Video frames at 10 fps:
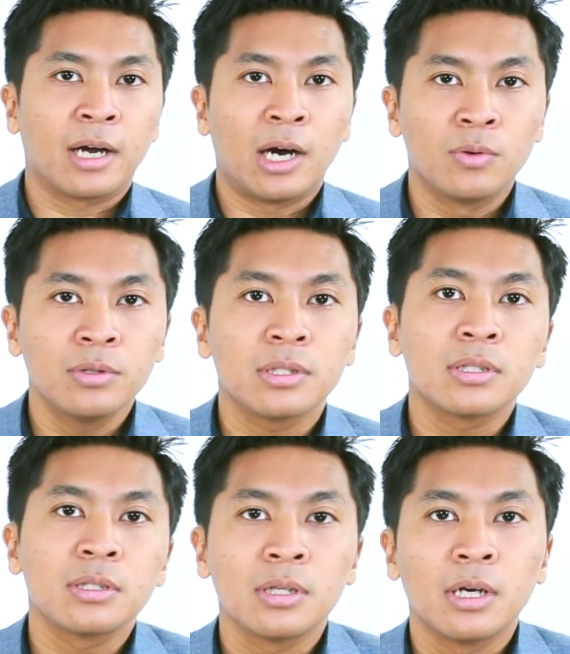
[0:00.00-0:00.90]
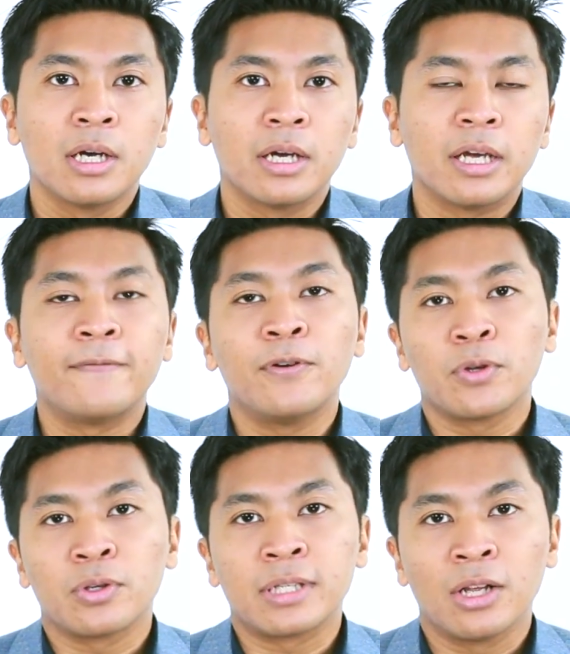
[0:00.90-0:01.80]
accounts if you
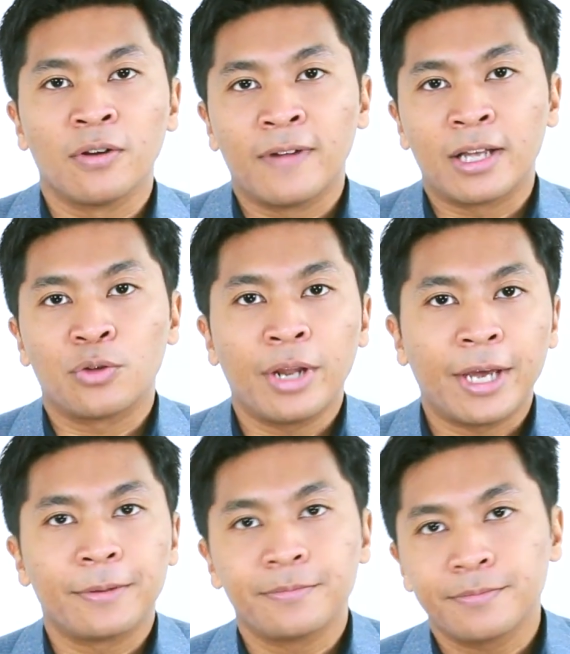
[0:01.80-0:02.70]
were to sell your flat today.